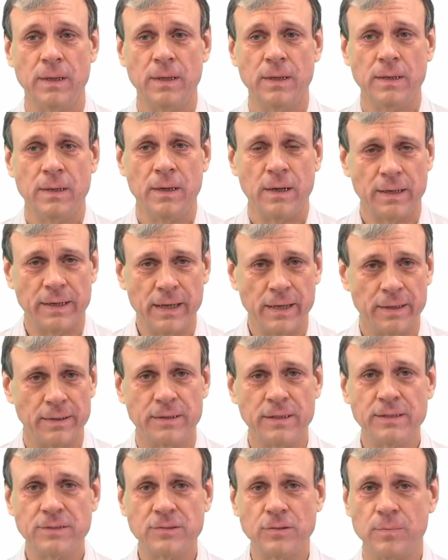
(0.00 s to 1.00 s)
Again,
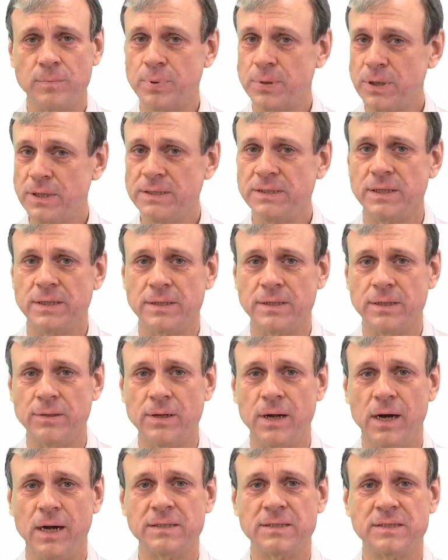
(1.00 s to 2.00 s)
these are implicit. They're
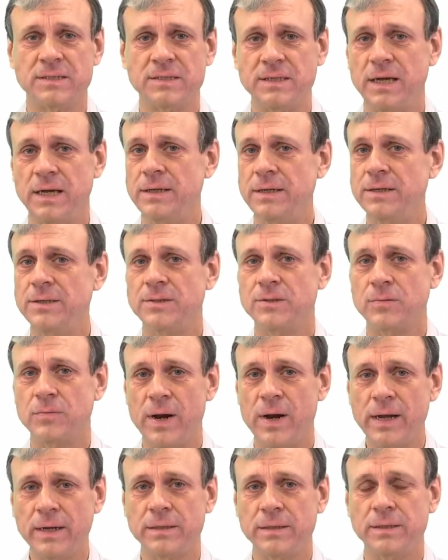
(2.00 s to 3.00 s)
not stated
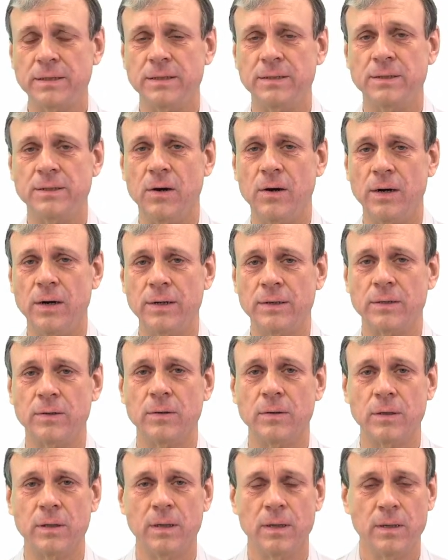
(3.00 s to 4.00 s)
directly in the
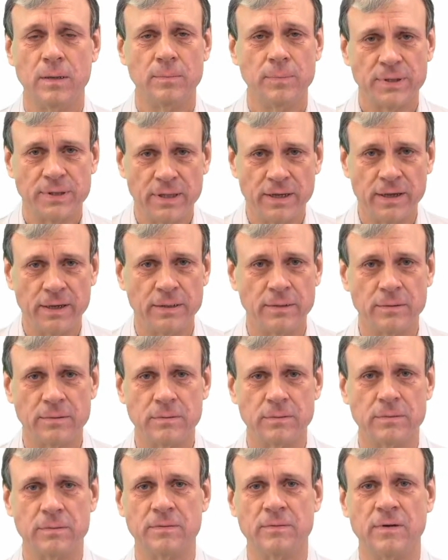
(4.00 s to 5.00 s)
article, but they
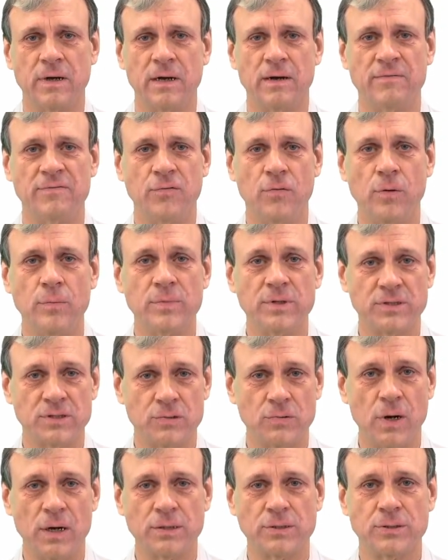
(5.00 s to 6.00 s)
form the
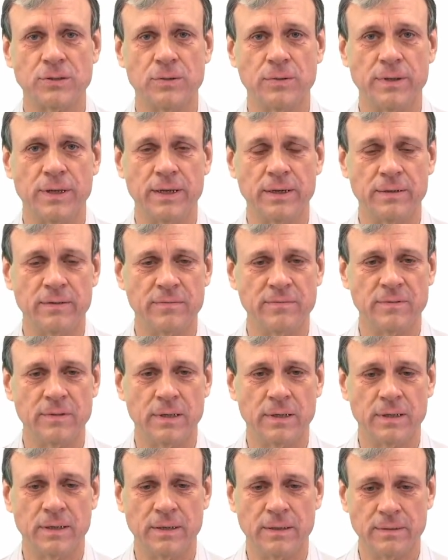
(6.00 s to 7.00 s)
structure. They
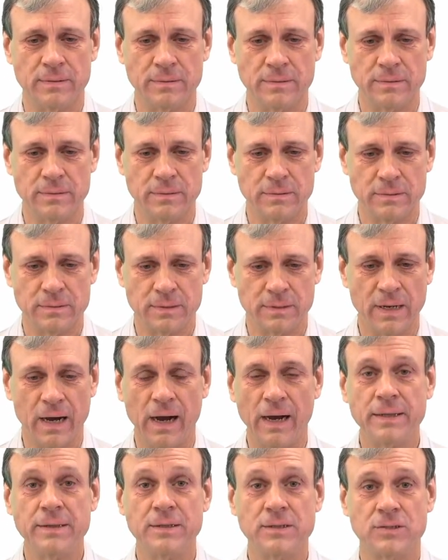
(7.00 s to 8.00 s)

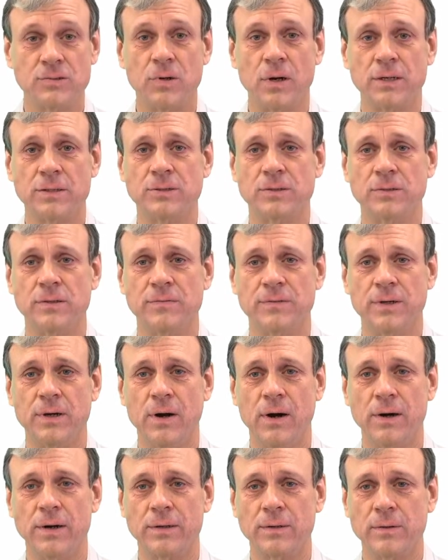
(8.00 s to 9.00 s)
guide the structure of the
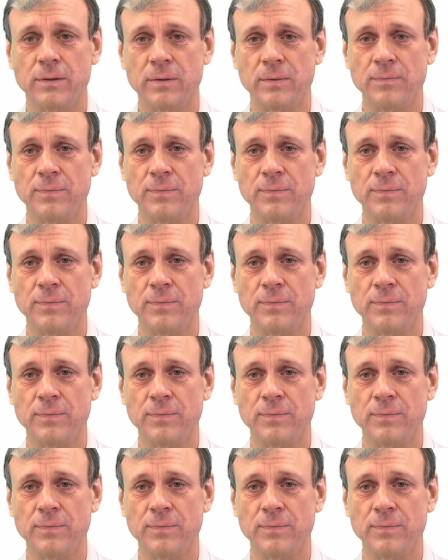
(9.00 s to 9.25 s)
article.